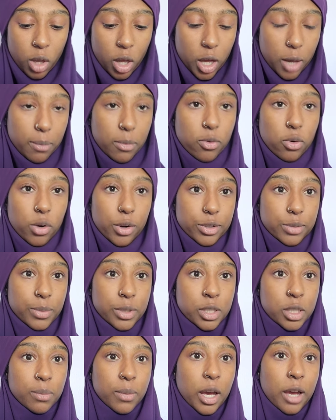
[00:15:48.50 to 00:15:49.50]
And before I was
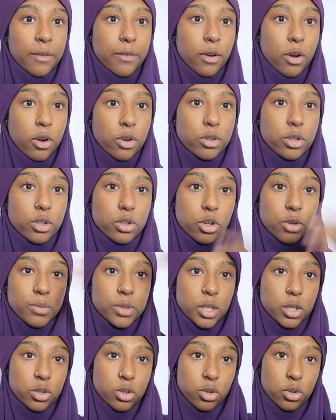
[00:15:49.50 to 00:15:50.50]
Muslim, I've heard the term
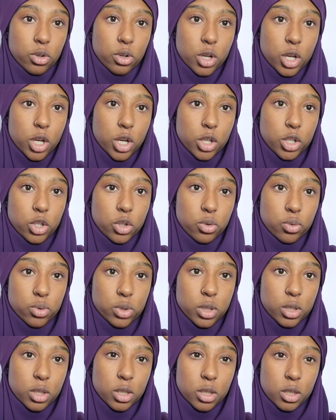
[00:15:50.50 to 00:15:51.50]
sister
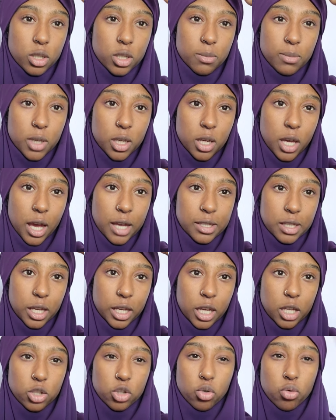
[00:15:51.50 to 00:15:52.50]
used to me as,
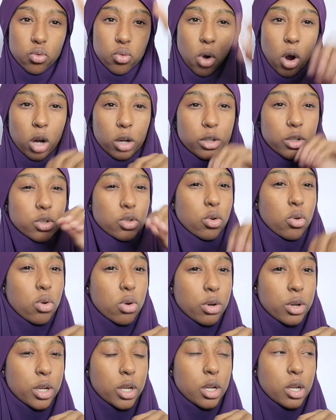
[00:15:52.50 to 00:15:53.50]
like, a
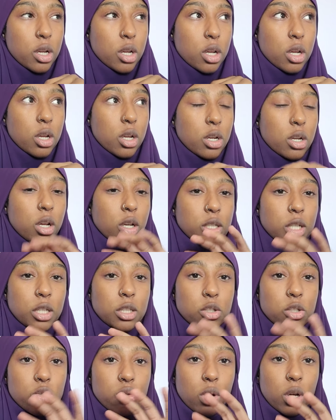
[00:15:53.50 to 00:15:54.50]
derogatory... Not
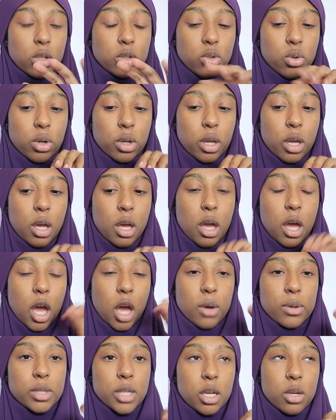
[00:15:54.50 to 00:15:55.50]
exactly derogatory. I
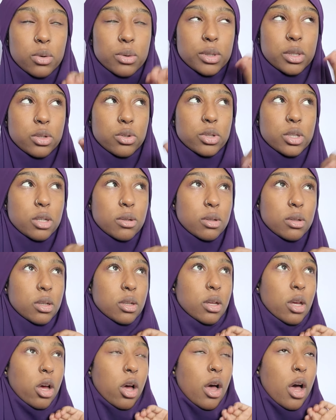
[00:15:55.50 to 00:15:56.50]
would say it was used
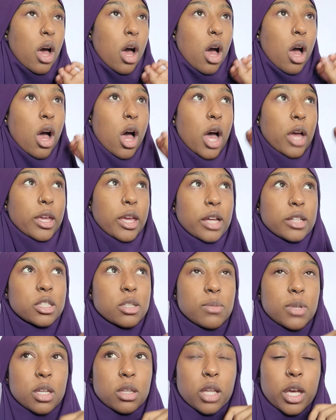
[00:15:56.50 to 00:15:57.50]
against
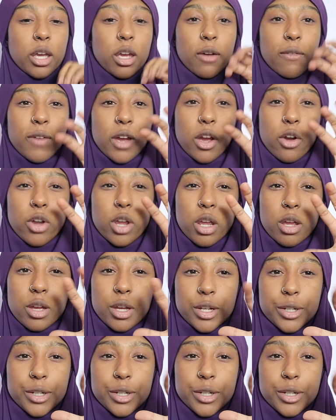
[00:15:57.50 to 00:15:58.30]
me in, like, a very